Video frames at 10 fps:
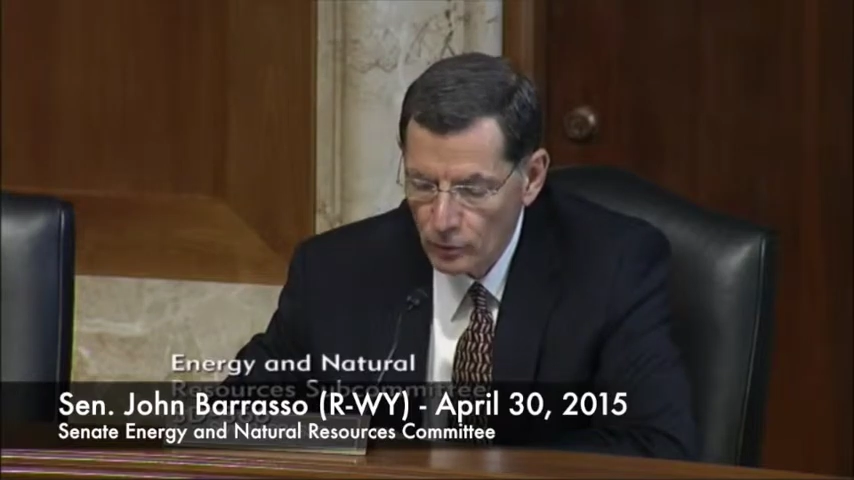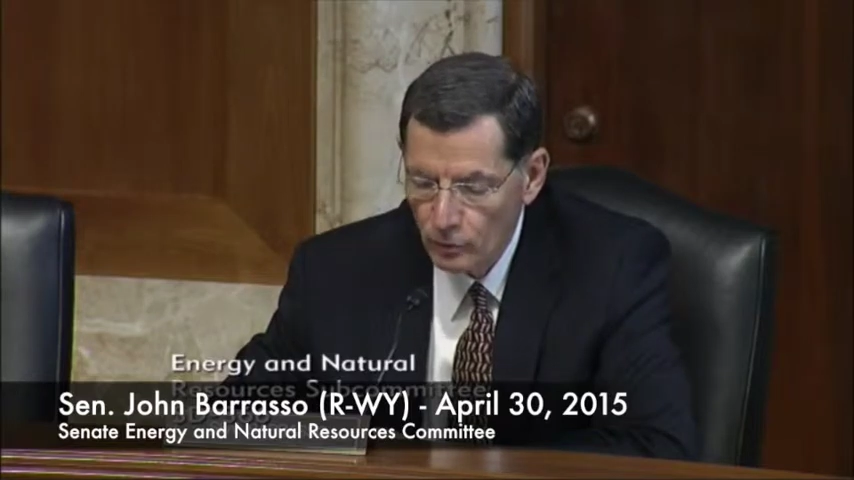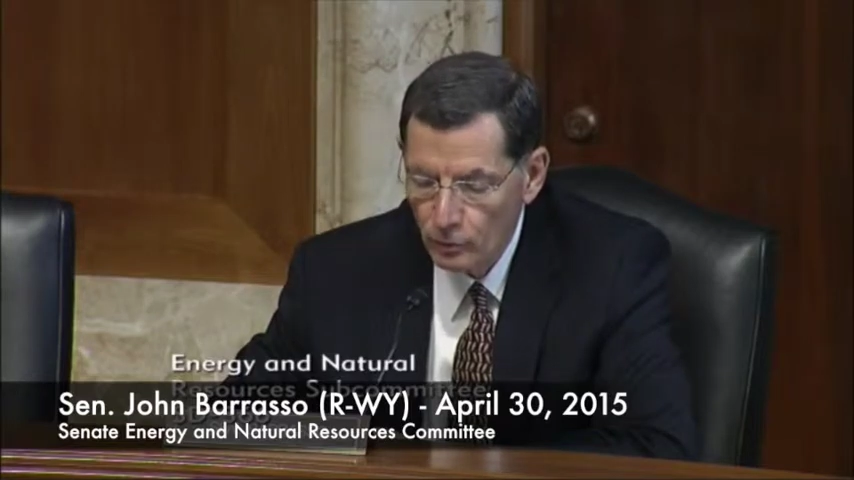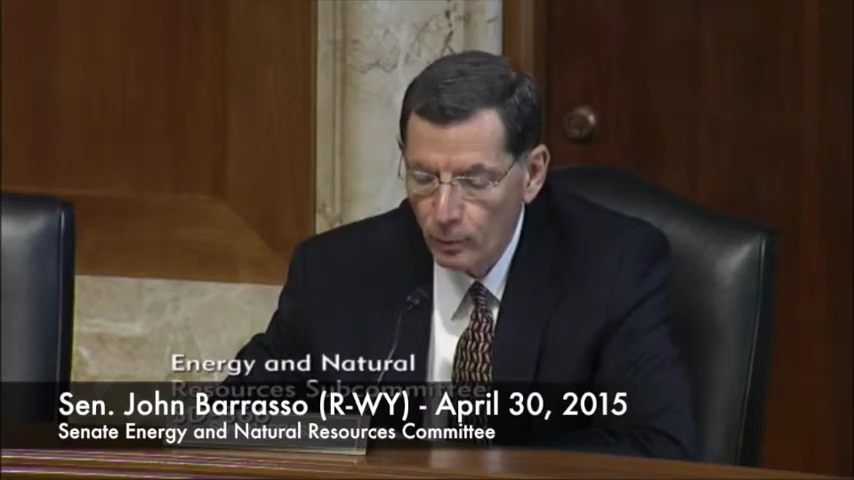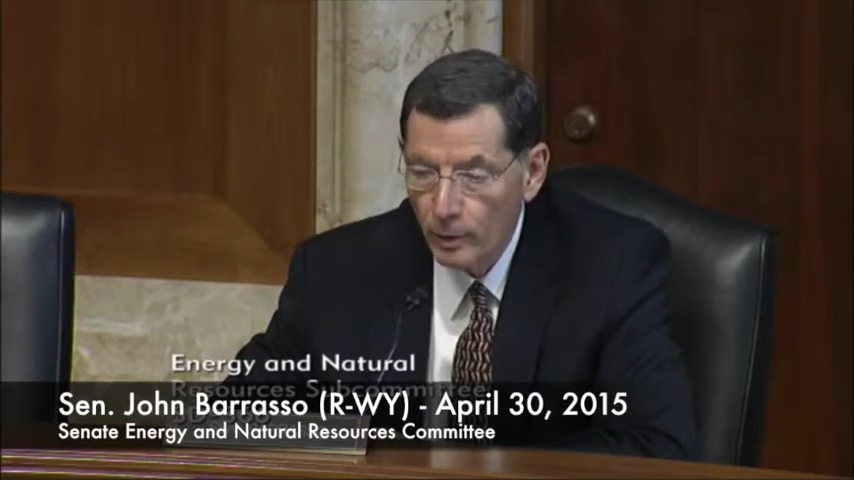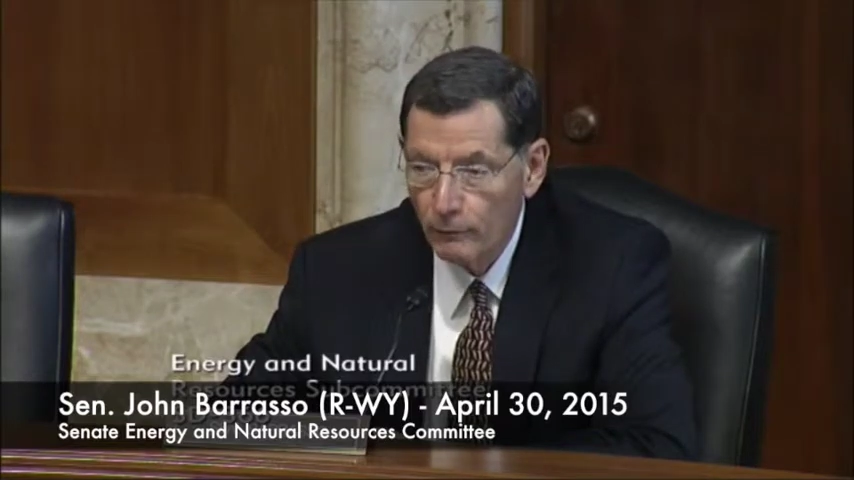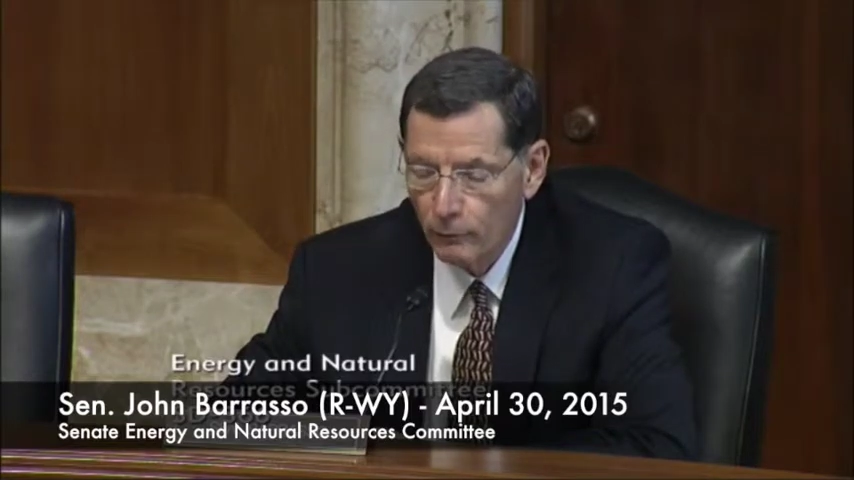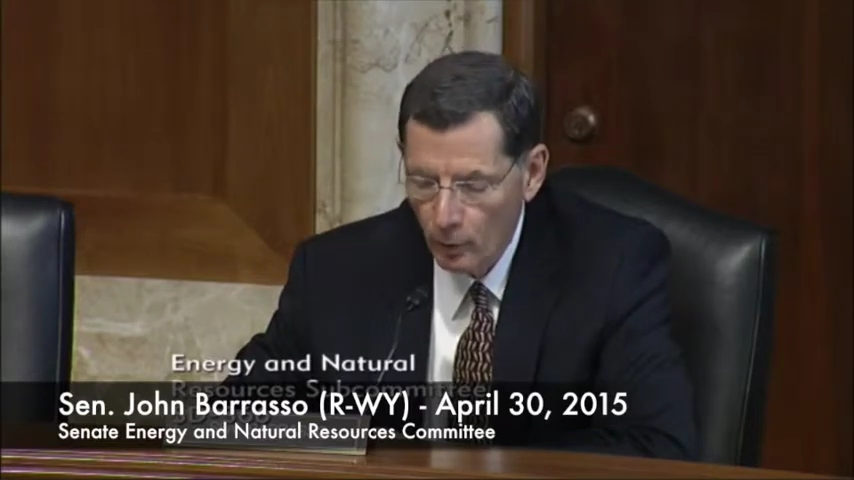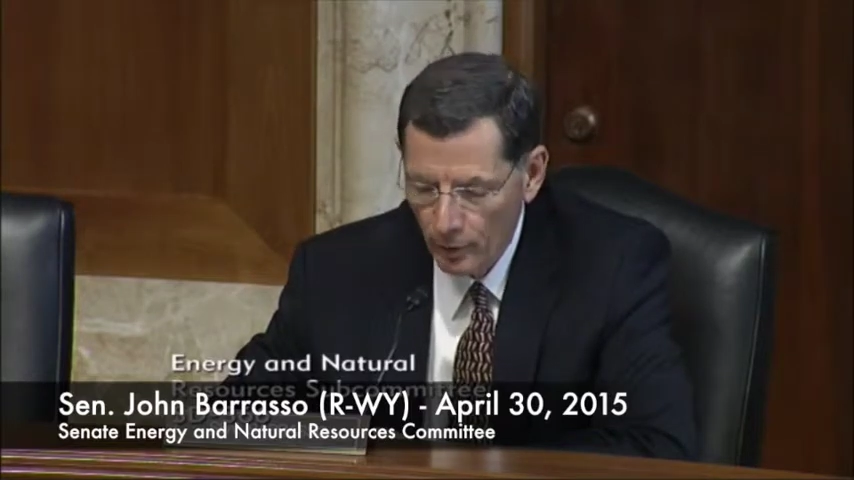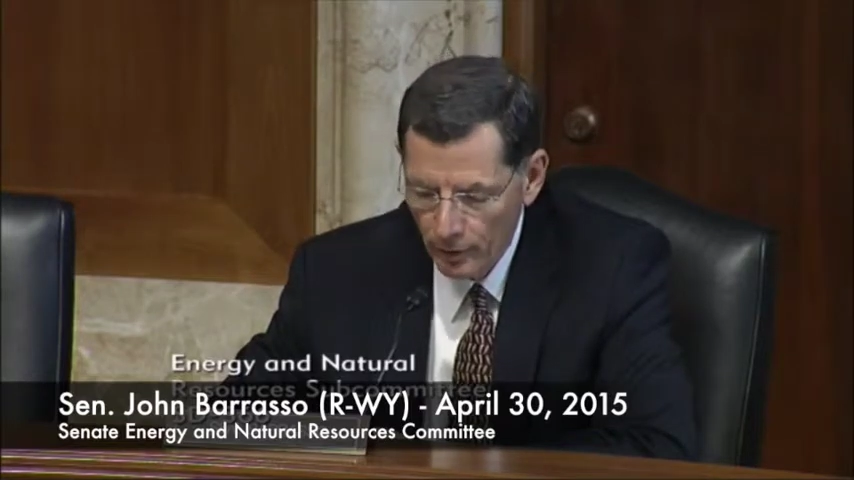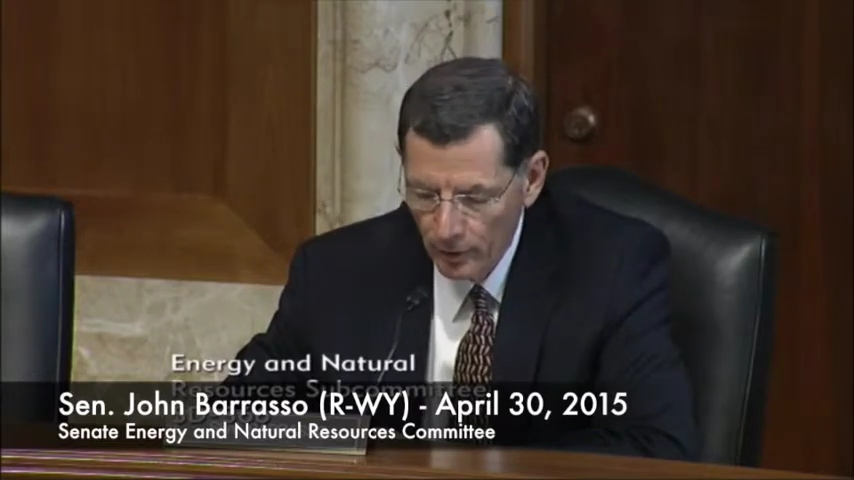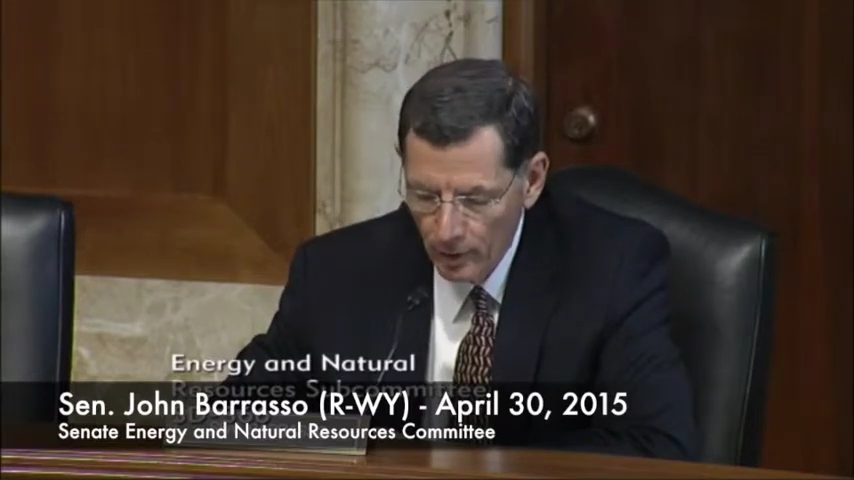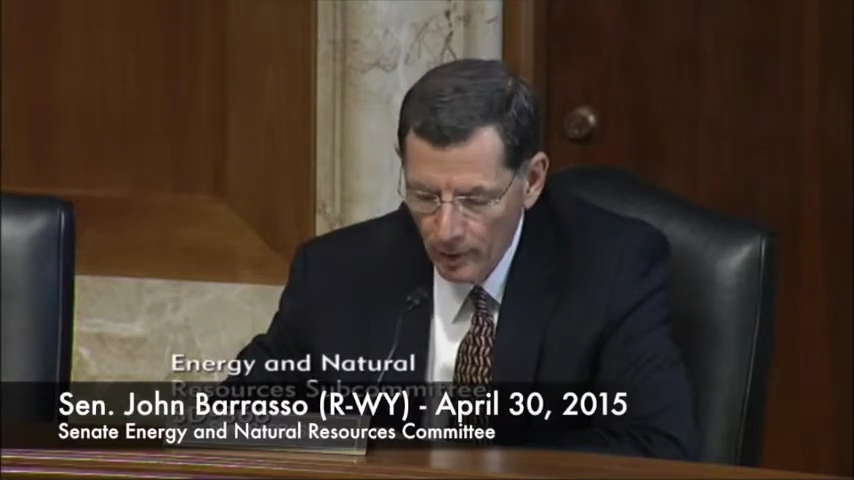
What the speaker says: on June 24.